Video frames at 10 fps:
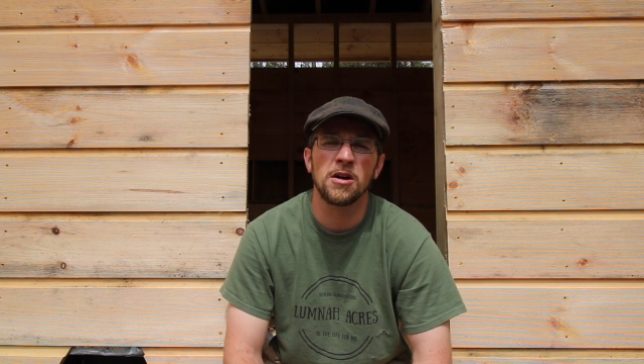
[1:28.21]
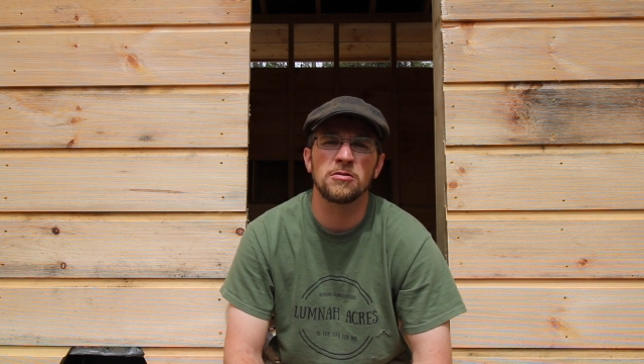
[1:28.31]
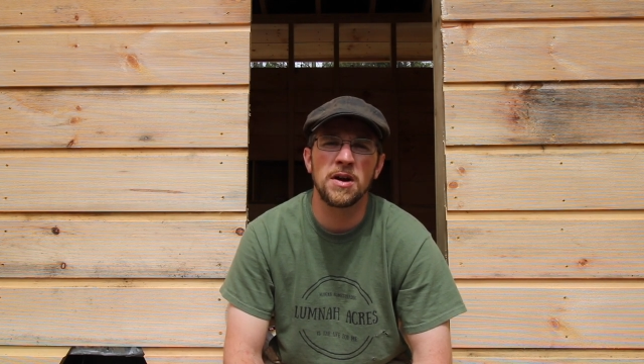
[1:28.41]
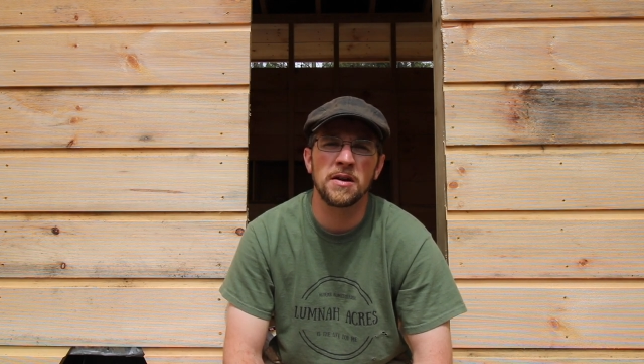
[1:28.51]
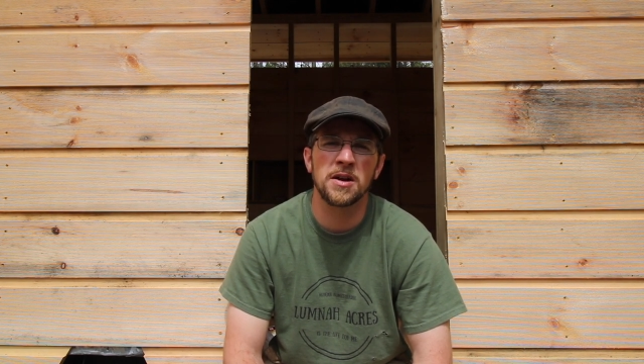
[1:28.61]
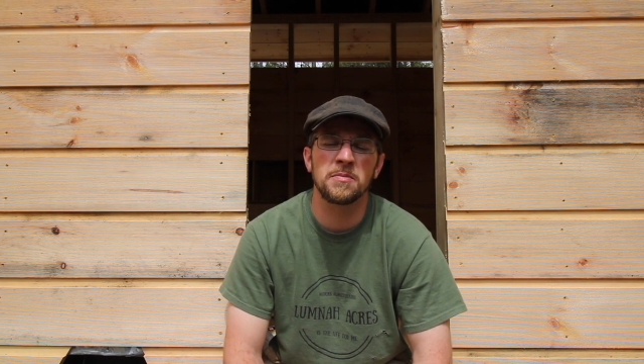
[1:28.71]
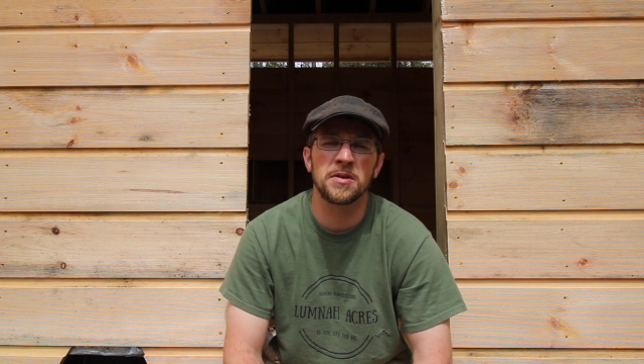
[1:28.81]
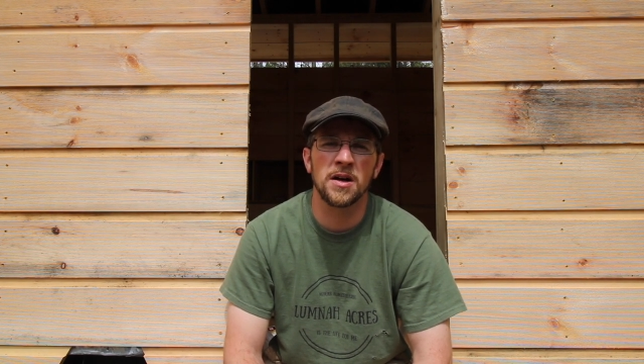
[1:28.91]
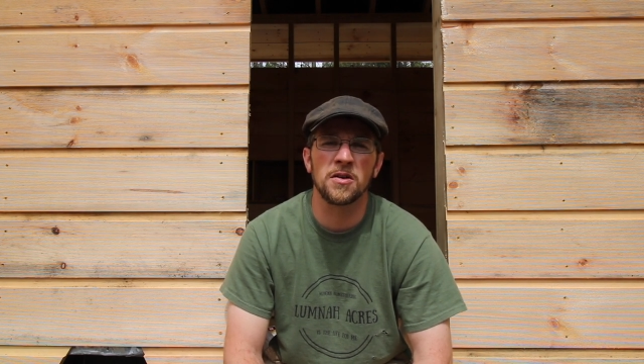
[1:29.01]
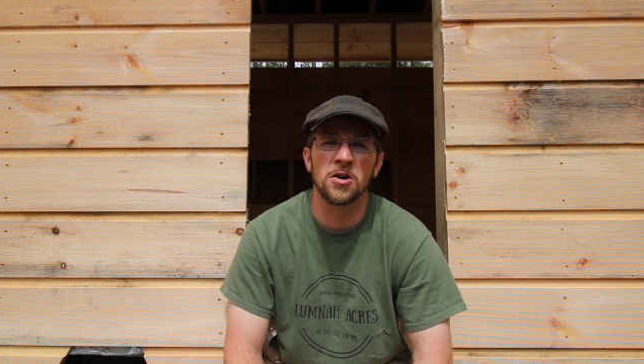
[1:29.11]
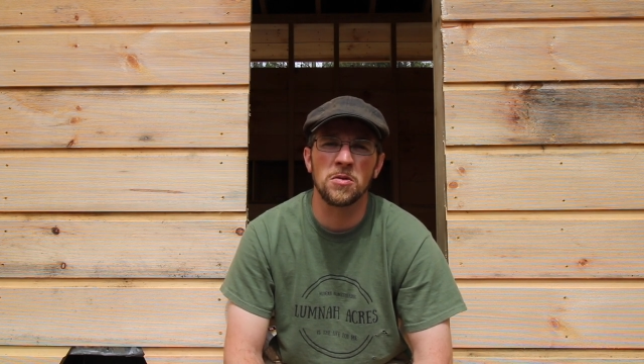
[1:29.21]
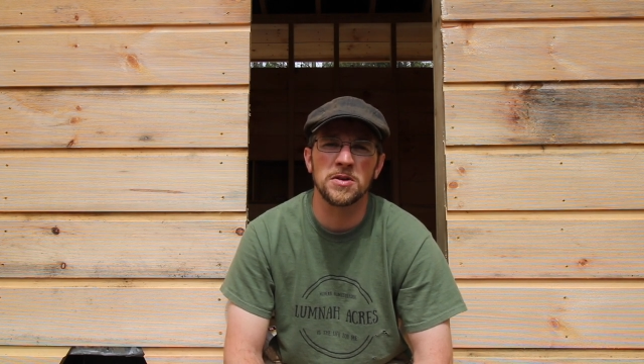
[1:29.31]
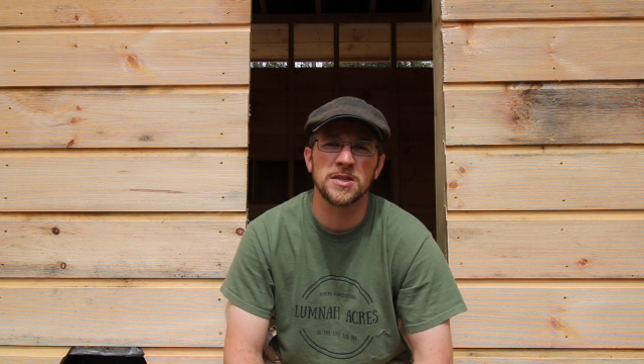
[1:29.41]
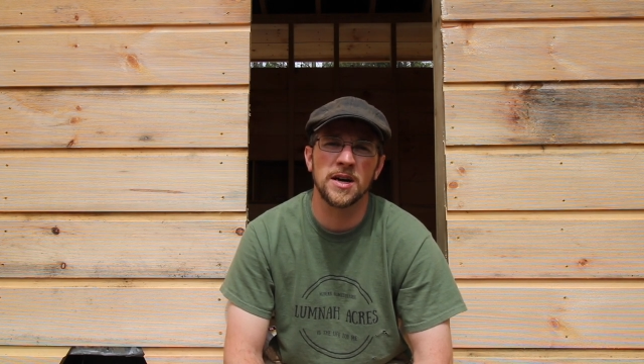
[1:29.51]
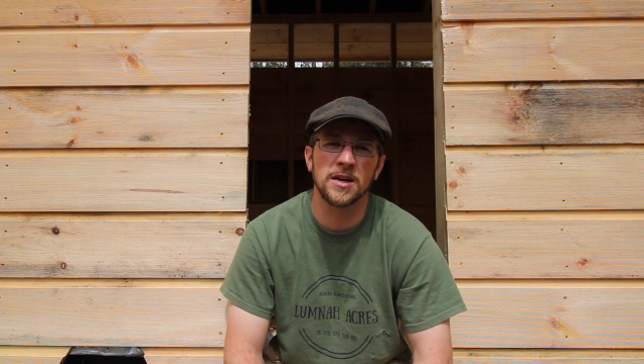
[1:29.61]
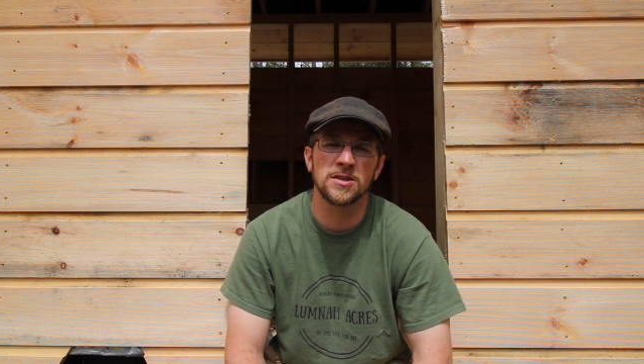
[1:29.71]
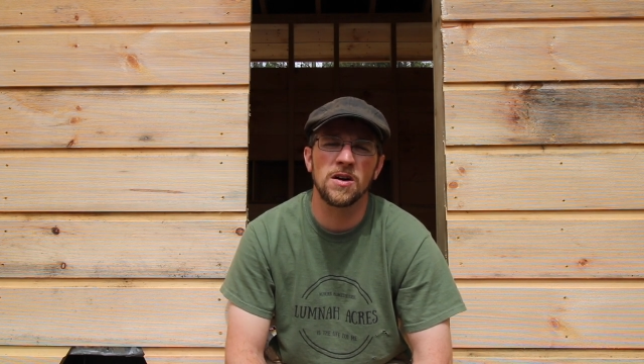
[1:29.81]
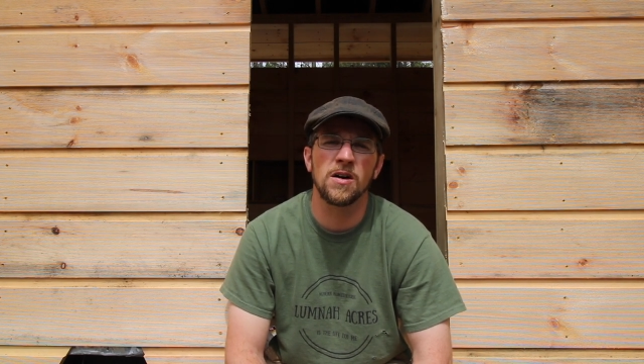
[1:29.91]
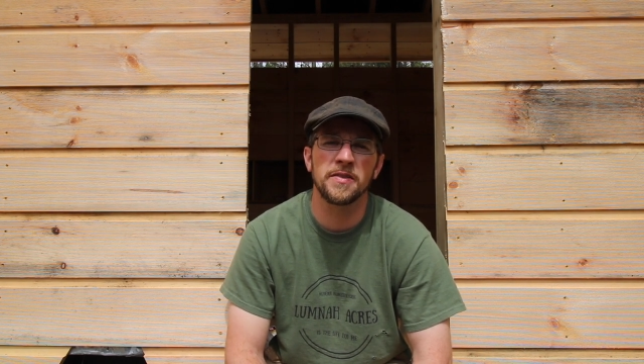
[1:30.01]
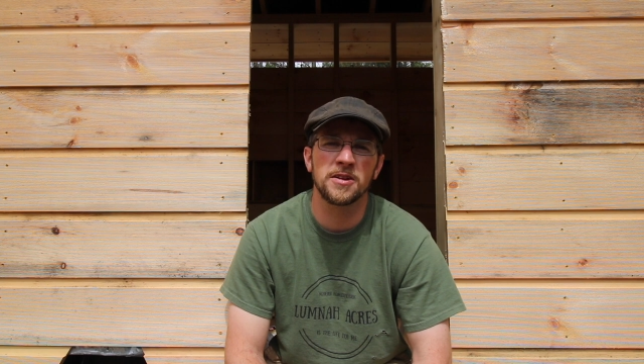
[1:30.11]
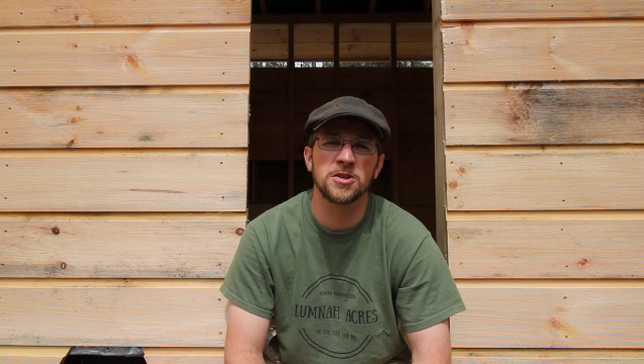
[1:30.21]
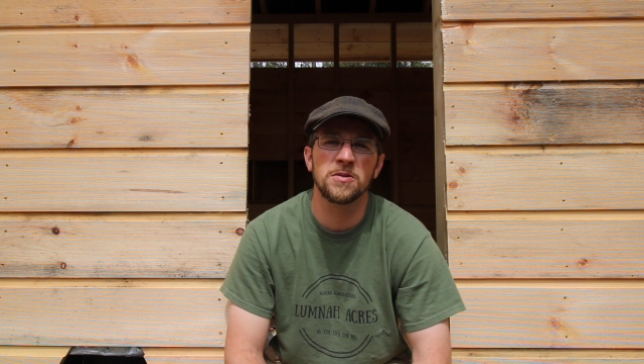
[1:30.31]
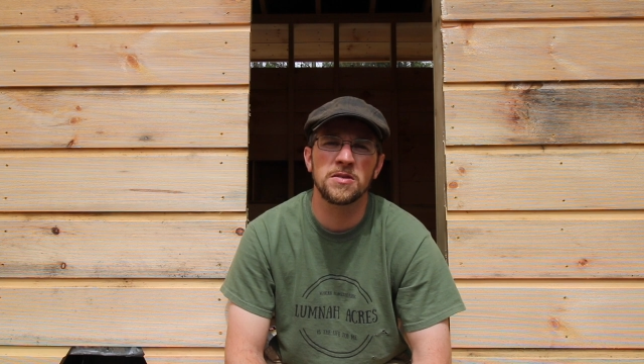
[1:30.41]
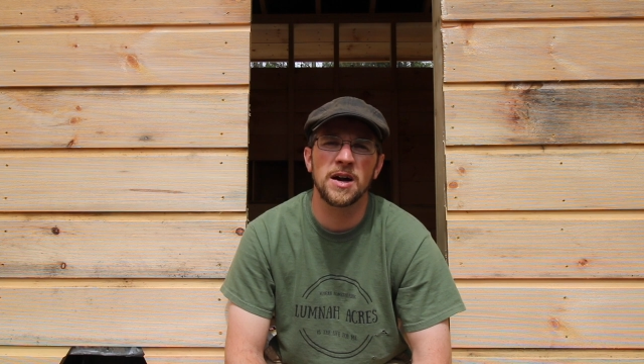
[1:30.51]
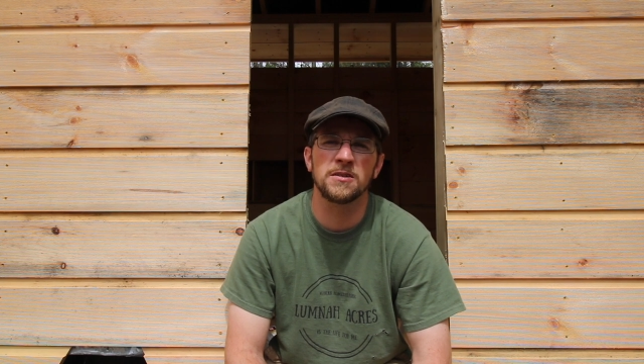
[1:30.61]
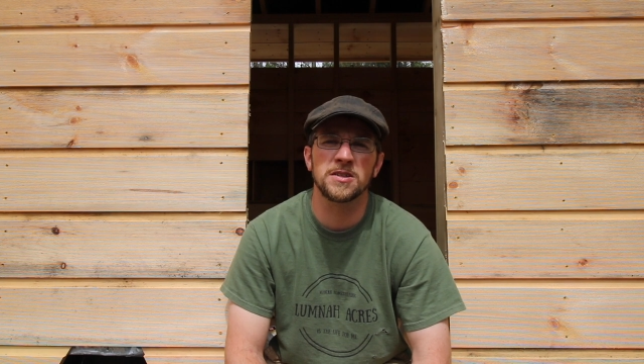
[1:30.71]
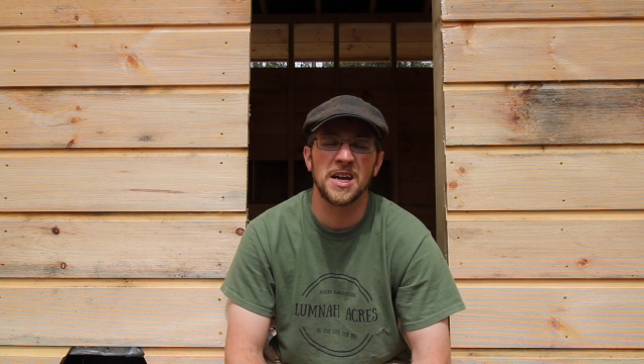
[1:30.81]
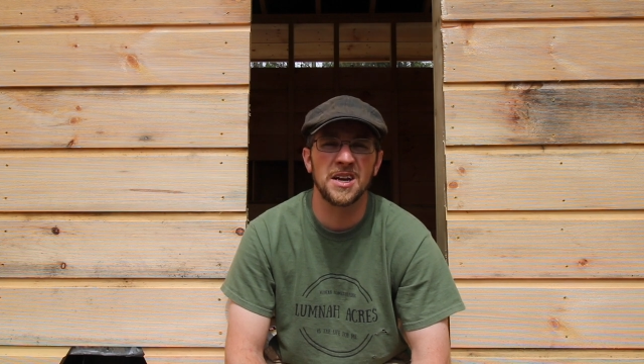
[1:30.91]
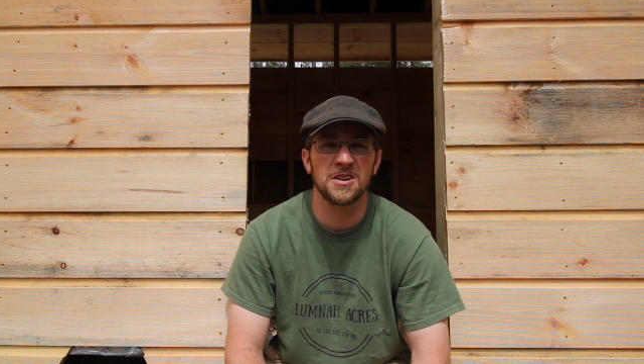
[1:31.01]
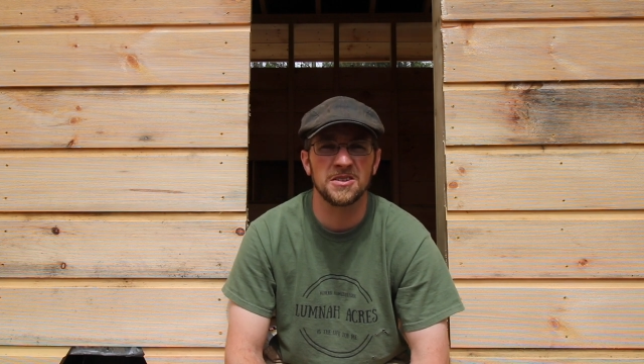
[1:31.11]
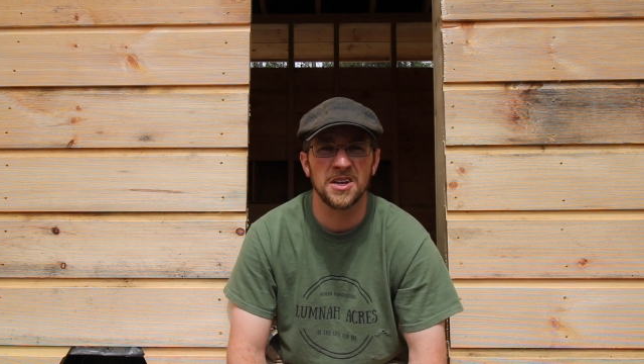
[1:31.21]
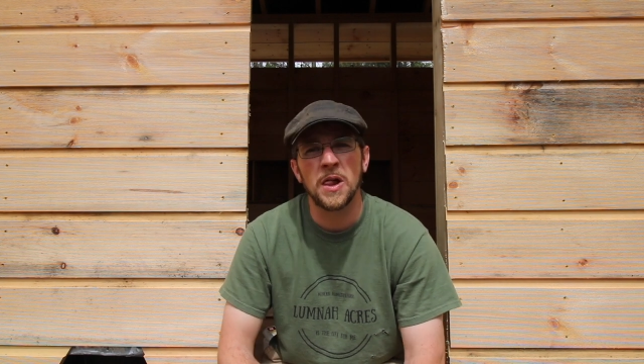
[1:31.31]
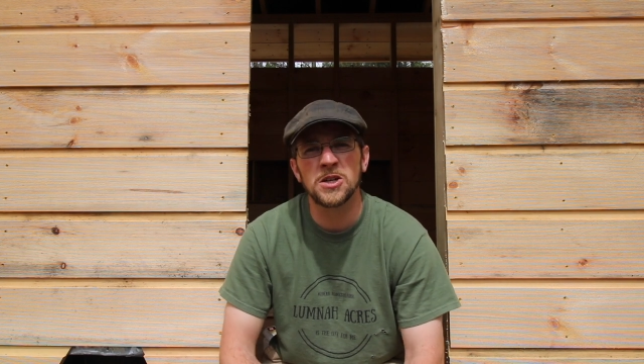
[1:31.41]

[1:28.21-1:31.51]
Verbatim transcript: Roundup and other herbicides on their 2,000 acres.